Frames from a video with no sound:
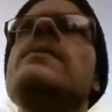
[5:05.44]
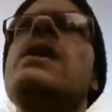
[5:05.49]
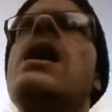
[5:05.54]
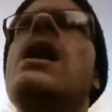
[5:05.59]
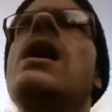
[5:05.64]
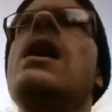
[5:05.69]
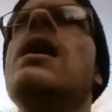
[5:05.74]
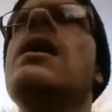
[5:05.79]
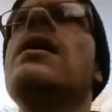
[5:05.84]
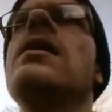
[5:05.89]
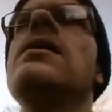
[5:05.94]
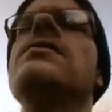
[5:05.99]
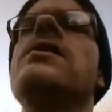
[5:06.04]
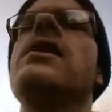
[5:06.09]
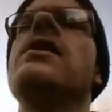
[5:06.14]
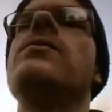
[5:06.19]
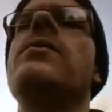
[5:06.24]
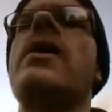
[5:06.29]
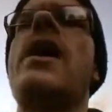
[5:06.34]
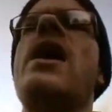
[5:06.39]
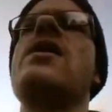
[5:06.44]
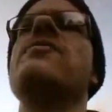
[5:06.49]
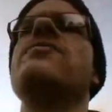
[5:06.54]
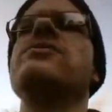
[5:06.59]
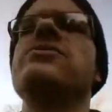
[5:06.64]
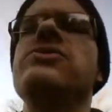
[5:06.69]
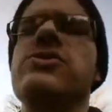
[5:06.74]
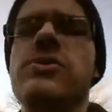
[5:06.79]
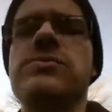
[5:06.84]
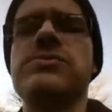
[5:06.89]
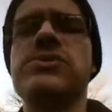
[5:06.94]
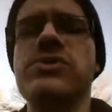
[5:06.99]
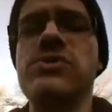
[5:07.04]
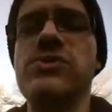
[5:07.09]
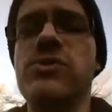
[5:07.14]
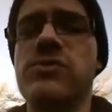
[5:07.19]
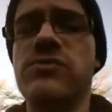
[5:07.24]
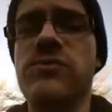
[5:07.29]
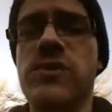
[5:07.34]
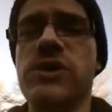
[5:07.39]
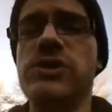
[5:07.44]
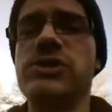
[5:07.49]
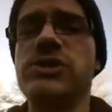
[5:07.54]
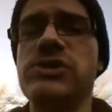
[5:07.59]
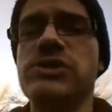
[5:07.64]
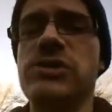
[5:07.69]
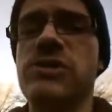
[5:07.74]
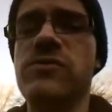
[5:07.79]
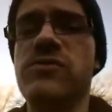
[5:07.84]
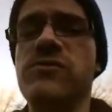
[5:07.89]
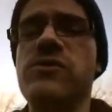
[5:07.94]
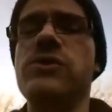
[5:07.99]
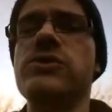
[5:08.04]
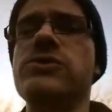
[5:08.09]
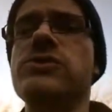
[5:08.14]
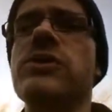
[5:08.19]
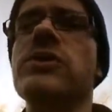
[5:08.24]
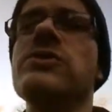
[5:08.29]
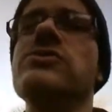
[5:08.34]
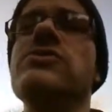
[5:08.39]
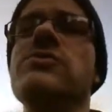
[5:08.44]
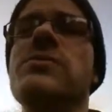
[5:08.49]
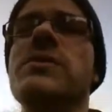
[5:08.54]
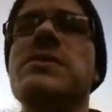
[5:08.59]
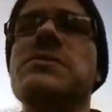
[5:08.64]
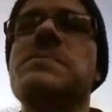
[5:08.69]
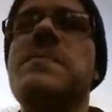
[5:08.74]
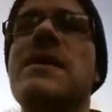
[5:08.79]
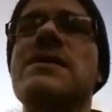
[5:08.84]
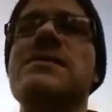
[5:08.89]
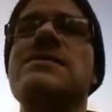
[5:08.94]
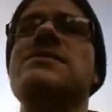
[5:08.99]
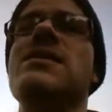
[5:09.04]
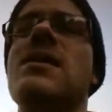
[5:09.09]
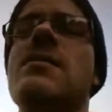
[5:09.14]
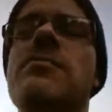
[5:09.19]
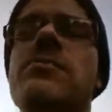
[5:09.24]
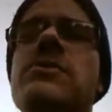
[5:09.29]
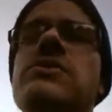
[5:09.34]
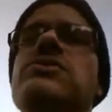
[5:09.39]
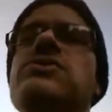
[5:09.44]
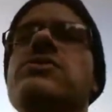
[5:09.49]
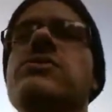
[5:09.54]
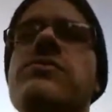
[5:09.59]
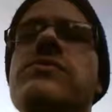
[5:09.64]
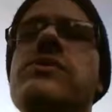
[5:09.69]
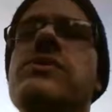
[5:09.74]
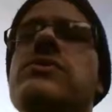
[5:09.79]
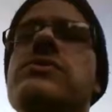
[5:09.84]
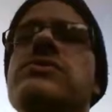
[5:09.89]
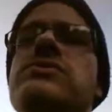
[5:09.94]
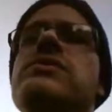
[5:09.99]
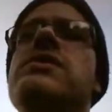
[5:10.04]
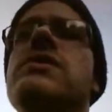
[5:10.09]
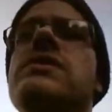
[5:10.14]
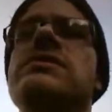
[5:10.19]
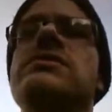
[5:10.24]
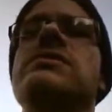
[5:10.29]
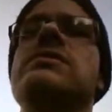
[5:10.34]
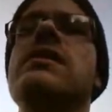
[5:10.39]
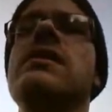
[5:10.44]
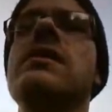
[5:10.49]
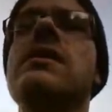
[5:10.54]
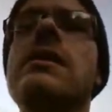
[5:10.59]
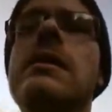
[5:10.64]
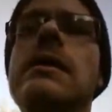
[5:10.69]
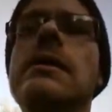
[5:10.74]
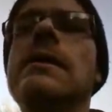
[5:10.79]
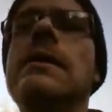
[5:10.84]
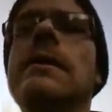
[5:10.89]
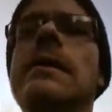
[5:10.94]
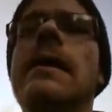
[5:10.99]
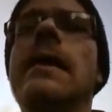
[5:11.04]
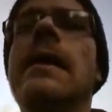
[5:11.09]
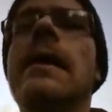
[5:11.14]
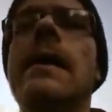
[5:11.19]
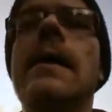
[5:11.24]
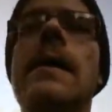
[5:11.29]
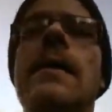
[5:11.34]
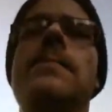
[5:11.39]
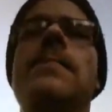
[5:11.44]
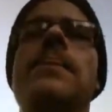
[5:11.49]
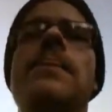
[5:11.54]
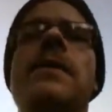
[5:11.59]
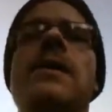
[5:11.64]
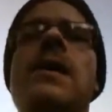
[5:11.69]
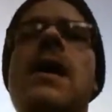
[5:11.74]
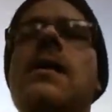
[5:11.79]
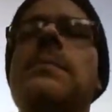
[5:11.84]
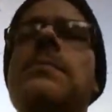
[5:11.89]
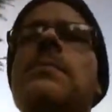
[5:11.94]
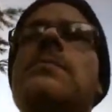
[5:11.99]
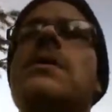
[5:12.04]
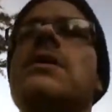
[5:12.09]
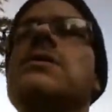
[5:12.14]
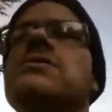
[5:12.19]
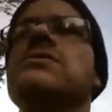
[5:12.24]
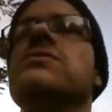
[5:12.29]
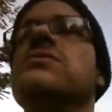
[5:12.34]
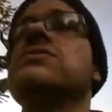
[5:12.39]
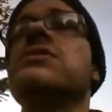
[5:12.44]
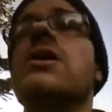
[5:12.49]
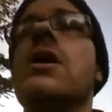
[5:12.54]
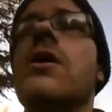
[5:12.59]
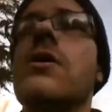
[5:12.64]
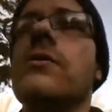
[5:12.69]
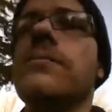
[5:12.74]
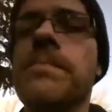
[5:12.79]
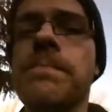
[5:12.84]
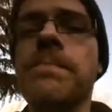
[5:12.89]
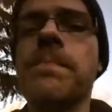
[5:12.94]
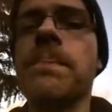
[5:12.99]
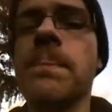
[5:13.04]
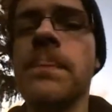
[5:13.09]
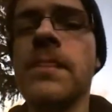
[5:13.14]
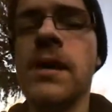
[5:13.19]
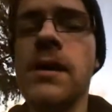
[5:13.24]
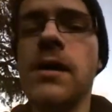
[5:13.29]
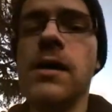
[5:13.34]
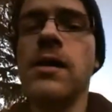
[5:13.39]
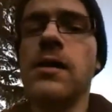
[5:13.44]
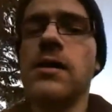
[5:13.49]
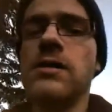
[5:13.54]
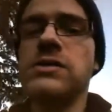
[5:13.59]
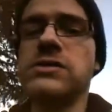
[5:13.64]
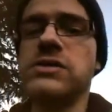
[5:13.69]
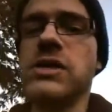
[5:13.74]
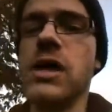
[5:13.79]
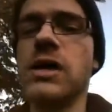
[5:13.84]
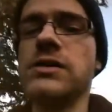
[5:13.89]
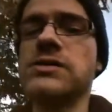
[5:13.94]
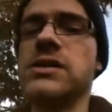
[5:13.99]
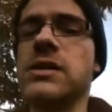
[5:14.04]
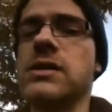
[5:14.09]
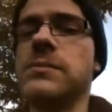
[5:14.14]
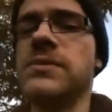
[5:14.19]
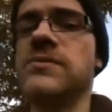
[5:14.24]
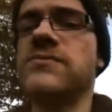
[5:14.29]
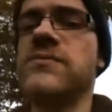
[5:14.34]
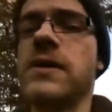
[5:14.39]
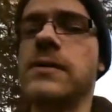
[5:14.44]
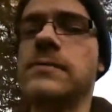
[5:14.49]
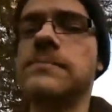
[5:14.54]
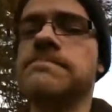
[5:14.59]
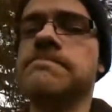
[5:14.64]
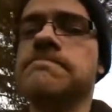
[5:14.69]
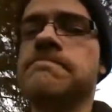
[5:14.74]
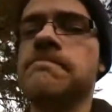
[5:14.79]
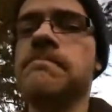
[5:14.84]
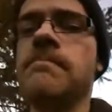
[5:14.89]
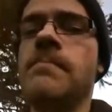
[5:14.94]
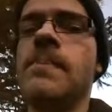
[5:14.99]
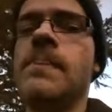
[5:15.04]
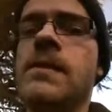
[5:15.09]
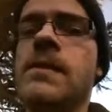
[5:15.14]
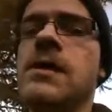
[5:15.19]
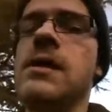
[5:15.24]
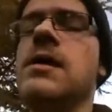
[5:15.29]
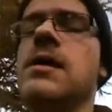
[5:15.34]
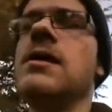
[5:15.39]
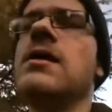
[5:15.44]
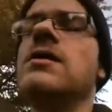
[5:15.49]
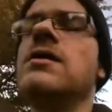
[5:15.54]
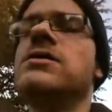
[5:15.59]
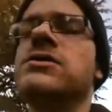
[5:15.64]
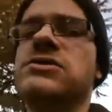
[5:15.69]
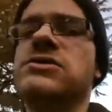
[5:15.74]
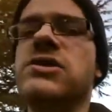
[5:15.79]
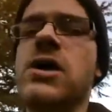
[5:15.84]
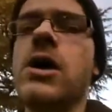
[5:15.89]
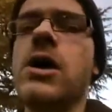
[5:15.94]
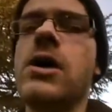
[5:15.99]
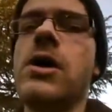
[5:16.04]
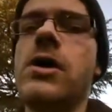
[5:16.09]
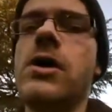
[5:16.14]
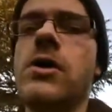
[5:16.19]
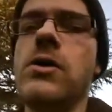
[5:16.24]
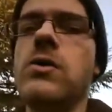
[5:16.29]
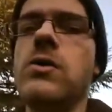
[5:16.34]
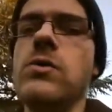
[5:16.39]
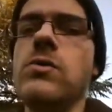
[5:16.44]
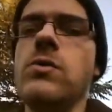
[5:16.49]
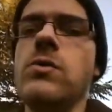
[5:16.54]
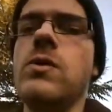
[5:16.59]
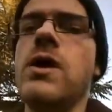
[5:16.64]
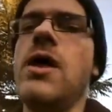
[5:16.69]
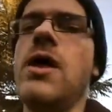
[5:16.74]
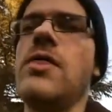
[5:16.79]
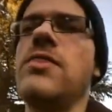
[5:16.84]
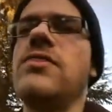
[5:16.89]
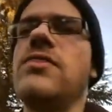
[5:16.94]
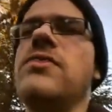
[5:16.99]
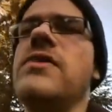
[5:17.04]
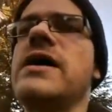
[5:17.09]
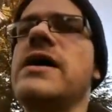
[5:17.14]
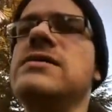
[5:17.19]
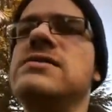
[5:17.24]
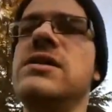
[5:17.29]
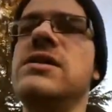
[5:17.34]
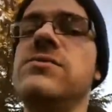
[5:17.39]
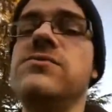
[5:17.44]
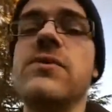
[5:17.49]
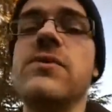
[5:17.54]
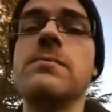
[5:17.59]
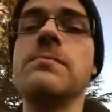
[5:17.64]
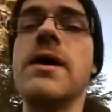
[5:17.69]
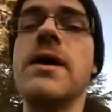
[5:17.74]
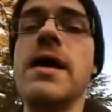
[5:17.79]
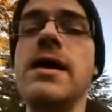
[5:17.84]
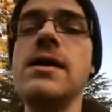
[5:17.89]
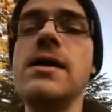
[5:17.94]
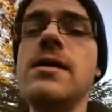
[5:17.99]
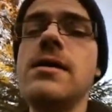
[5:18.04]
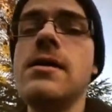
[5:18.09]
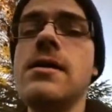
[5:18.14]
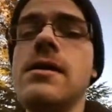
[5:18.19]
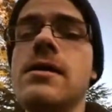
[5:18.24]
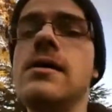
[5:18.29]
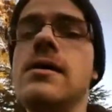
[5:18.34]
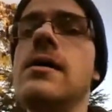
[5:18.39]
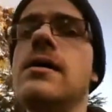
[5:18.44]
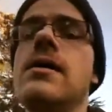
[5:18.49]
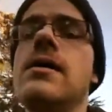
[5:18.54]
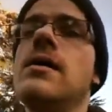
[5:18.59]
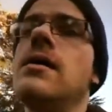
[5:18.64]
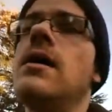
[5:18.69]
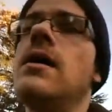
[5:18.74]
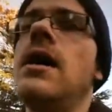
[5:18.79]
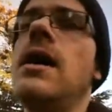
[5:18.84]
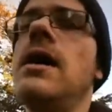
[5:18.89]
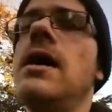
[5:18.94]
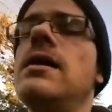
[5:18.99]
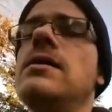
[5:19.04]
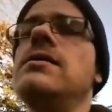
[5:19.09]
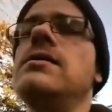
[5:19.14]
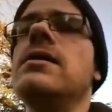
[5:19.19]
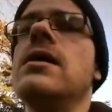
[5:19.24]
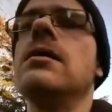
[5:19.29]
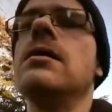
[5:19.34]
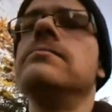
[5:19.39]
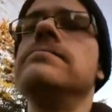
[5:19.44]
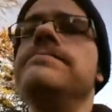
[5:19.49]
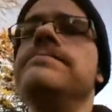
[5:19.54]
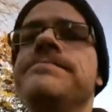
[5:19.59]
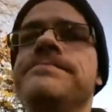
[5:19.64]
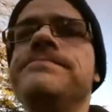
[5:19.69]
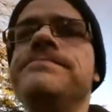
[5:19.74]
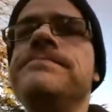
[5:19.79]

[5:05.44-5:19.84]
uh, they will have in terms of new features in the future. I do expect some sort of news in the next um, couple months or so, so it's going to be fun. So that's it from me, and um,